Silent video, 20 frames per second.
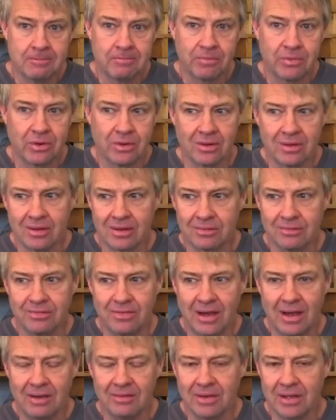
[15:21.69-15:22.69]
They're only like
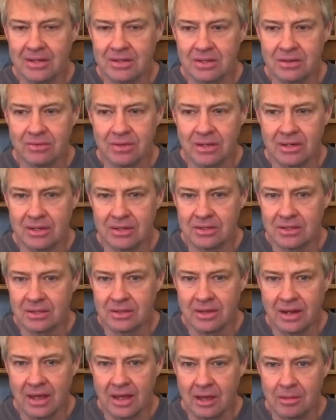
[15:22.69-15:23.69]
five eighths of an inch
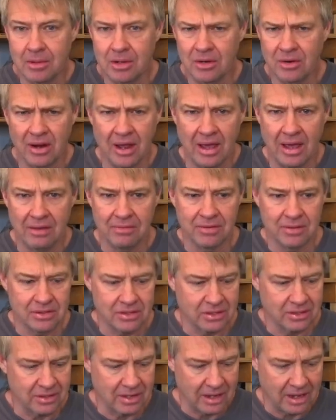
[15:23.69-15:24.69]
in diameter, a half inch
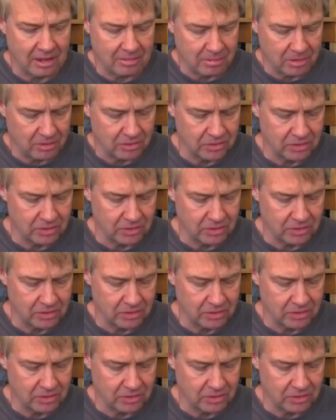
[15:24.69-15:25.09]
in diameter.